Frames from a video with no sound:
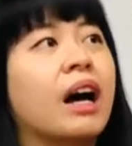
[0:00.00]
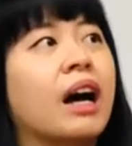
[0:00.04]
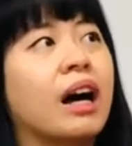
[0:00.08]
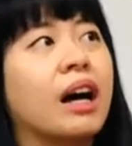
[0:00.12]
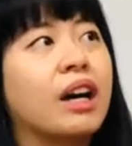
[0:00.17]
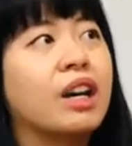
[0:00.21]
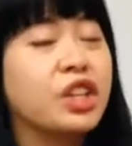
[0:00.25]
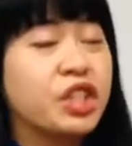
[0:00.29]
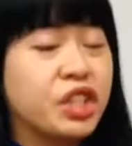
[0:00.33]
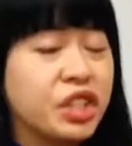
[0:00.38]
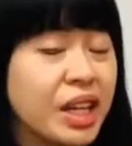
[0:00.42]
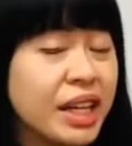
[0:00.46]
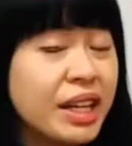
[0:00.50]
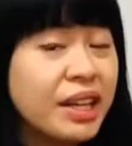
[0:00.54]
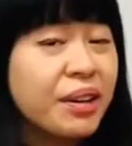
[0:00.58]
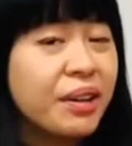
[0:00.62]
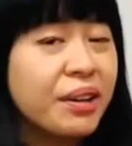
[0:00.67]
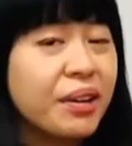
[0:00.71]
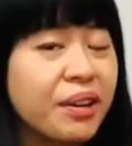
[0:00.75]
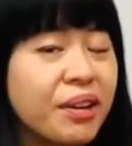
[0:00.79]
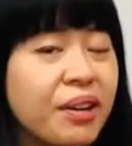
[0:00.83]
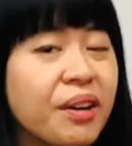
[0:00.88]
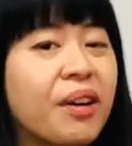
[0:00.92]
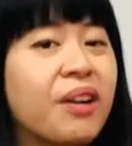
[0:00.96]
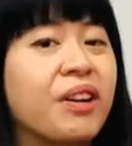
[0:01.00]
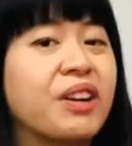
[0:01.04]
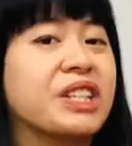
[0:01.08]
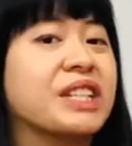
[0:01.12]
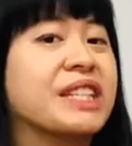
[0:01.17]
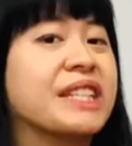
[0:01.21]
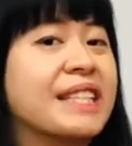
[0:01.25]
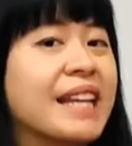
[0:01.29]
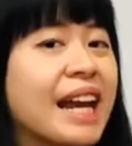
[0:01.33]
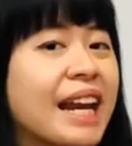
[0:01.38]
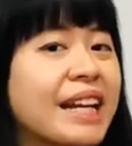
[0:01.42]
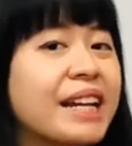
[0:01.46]
a shaker, or
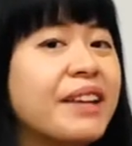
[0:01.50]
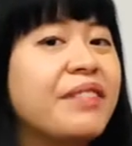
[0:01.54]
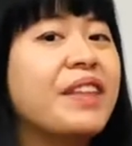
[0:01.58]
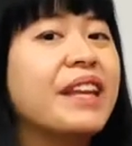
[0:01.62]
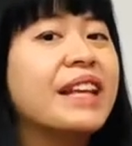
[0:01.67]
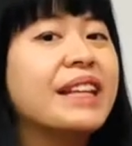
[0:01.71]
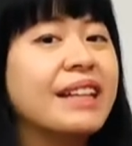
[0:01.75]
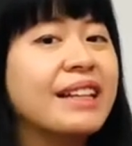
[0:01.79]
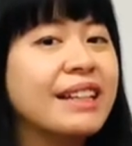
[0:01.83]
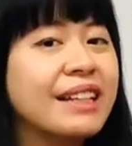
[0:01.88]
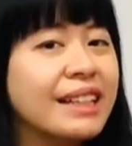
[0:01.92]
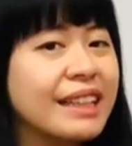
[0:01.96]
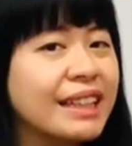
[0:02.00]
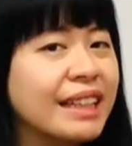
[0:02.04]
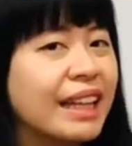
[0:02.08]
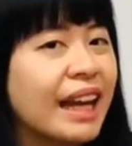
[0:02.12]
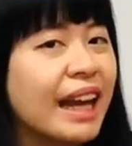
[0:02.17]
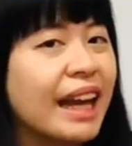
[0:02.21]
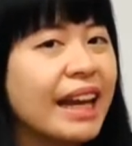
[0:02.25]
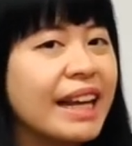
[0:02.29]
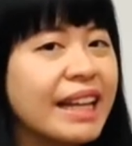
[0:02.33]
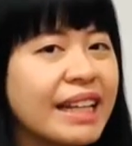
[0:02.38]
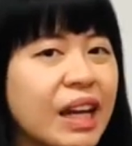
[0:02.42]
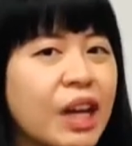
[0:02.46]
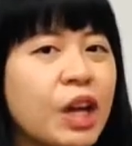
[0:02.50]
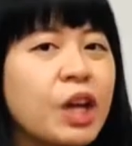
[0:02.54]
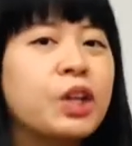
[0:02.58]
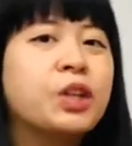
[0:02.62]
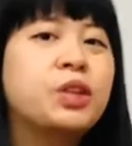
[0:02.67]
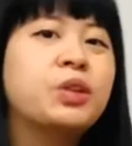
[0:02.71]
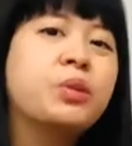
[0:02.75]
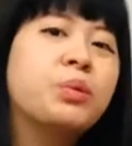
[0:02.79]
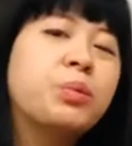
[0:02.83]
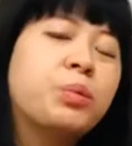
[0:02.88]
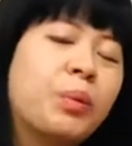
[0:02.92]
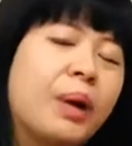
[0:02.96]
just anything that you like
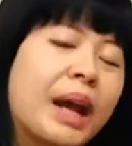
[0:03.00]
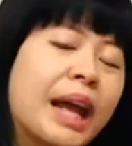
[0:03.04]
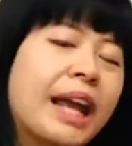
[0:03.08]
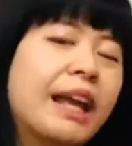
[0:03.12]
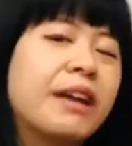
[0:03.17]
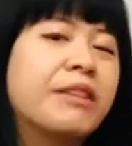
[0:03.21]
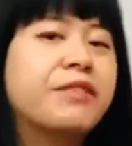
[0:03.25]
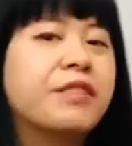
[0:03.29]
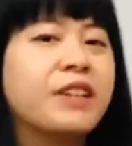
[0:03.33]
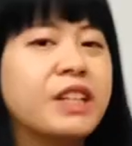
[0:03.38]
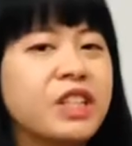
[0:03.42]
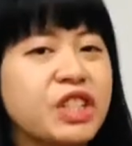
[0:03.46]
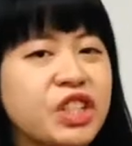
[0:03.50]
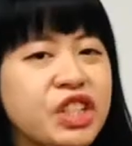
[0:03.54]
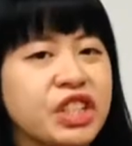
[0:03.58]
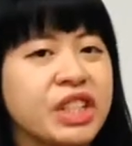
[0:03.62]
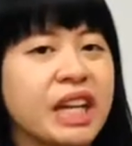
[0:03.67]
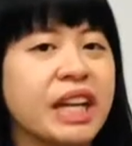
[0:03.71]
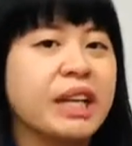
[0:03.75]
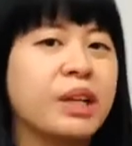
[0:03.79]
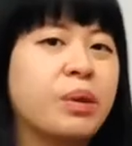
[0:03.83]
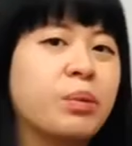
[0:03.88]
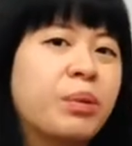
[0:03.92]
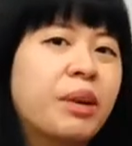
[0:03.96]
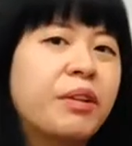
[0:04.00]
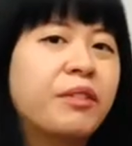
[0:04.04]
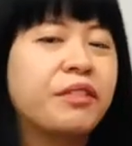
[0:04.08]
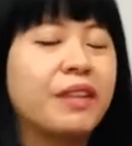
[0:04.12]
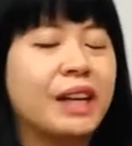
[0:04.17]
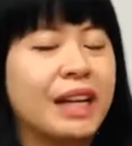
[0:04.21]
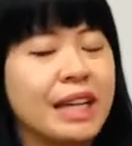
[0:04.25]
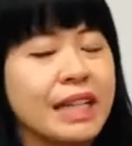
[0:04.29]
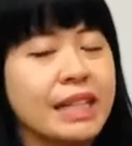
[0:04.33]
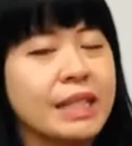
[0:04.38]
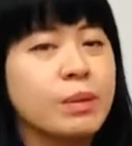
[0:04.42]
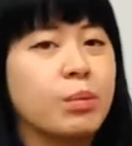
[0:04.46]
to wave and shake with
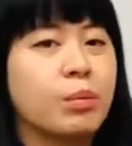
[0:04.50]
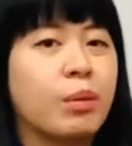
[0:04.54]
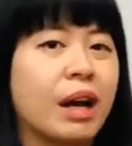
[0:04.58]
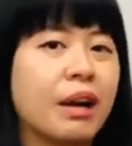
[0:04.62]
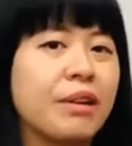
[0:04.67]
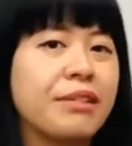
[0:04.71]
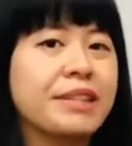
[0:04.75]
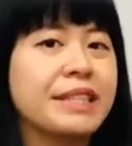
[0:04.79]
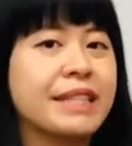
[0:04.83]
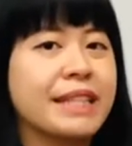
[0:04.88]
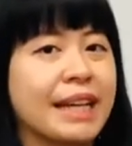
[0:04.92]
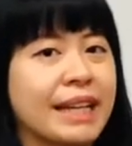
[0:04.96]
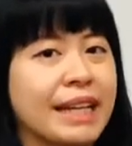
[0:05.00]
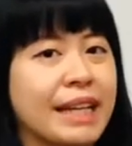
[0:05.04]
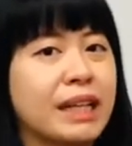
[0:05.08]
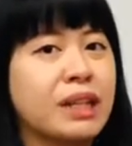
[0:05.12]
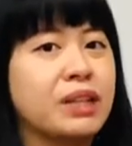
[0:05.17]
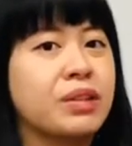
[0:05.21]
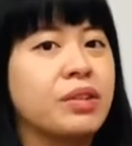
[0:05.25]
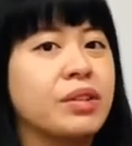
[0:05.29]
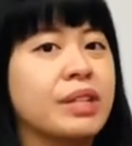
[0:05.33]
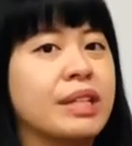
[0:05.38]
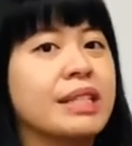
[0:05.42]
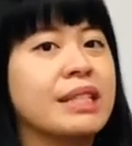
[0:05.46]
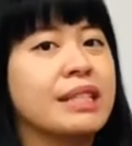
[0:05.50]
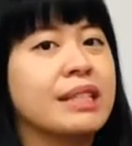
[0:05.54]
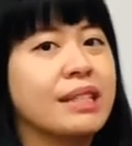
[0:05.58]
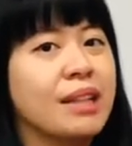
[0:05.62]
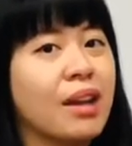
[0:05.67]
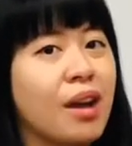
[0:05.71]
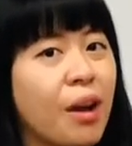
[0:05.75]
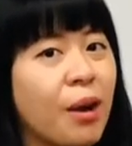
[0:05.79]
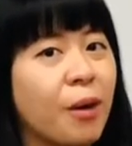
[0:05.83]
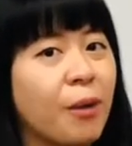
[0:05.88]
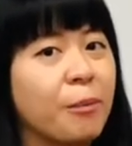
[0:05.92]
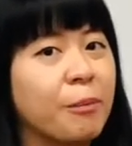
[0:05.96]
us while singing to this
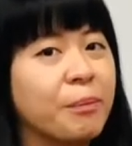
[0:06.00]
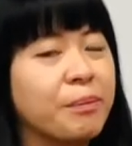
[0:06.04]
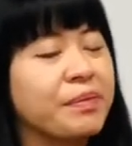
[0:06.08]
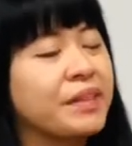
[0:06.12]
song.